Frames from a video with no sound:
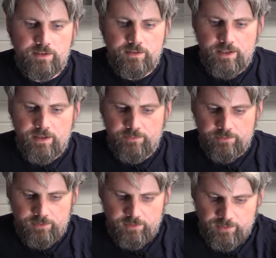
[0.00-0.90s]
it's staying
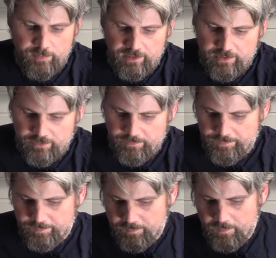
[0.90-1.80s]
for Rebellion.
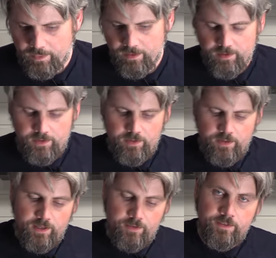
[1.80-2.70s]

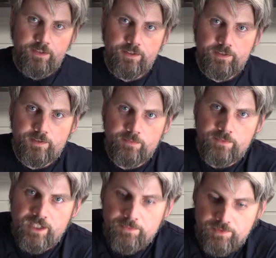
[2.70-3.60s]
And these
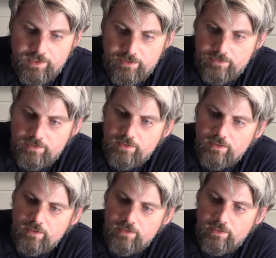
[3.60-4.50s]
gems here,
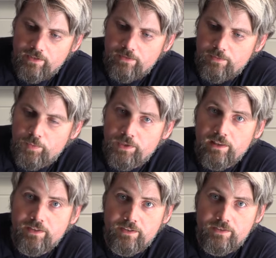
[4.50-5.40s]
they are
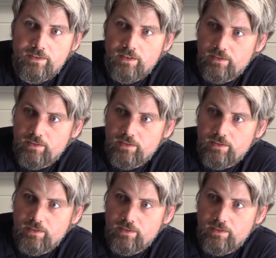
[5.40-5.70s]
real nice.